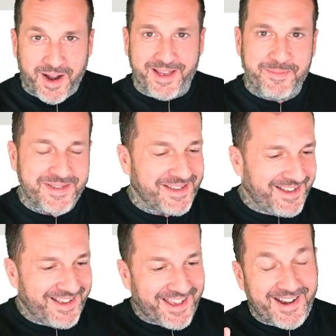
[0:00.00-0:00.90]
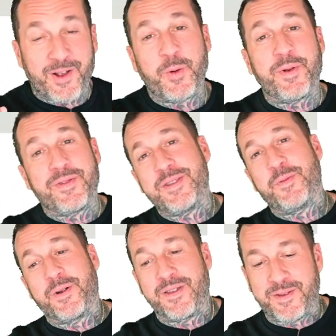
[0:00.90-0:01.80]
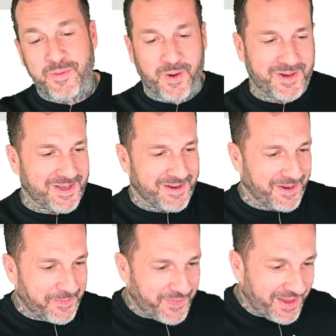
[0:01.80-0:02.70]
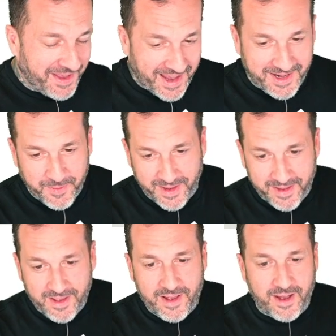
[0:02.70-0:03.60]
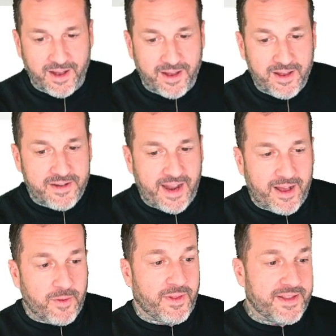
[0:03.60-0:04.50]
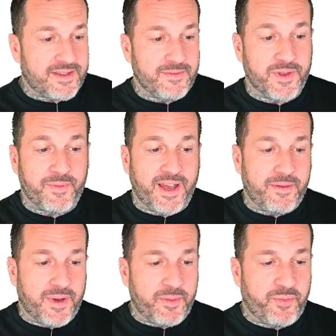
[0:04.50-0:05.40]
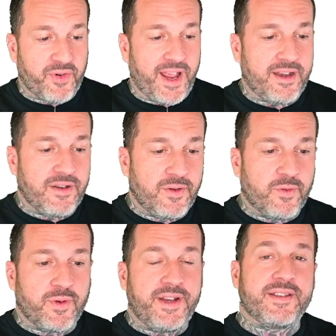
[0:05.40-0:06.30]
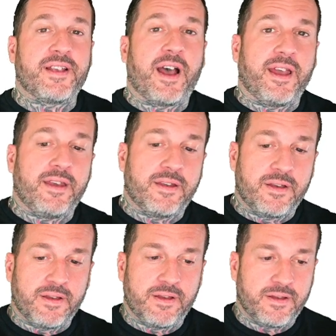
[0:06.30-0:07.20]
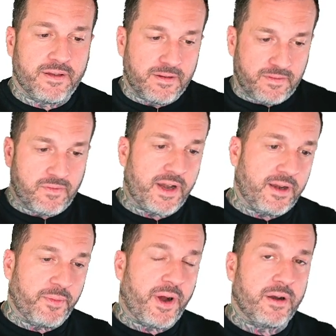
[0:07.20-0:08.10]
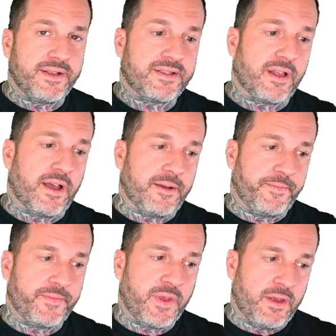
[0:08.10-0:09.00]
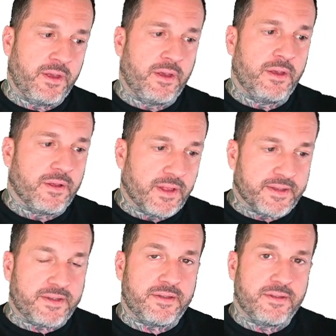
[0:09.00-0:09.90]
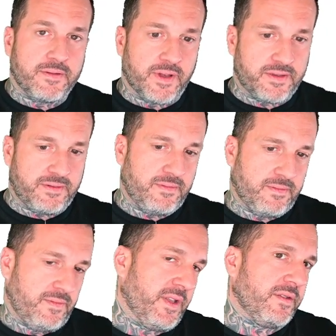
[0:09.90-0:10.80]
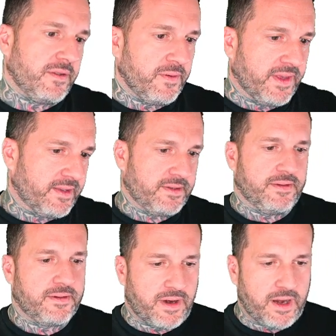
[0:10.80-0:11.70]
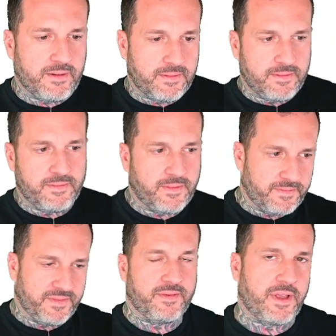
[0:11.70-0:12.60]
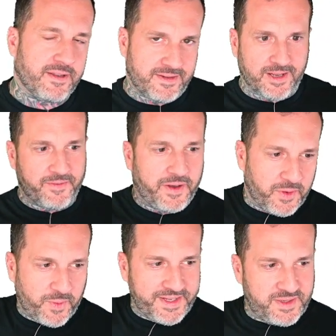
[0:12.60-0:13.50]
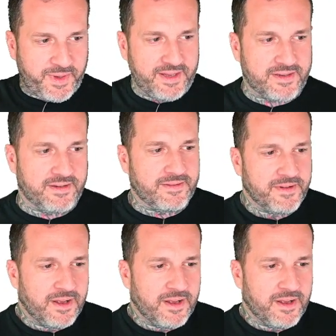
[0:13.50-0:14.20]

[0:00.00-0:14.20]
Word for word: bribes, and I hope at least one of them works on you. Anyway, uh, now let's, with my, my brand new redesigned ready to party slide. Let's let's let's do this, right? Got sick of all the white space and